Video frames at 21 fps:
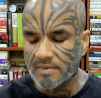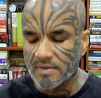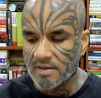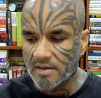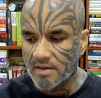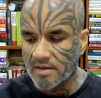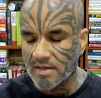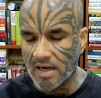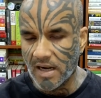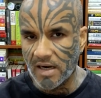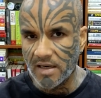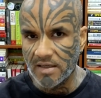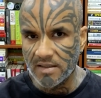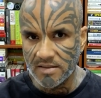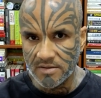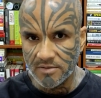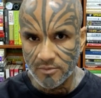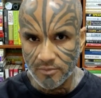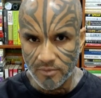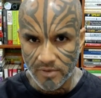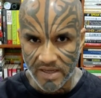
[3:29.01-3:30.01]
her aunt
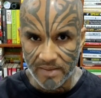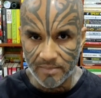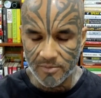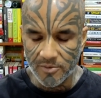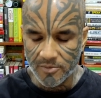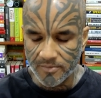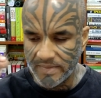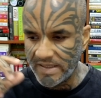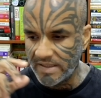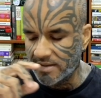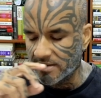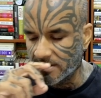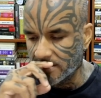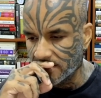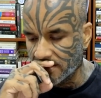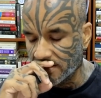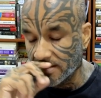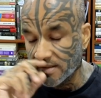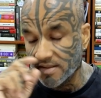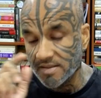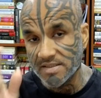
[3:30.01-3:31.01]
who came to meet her,
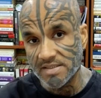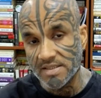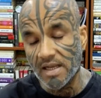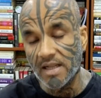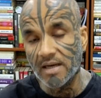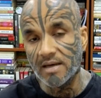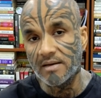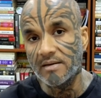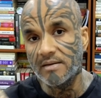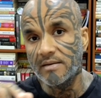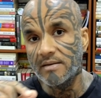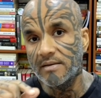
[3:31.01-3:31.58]
her son,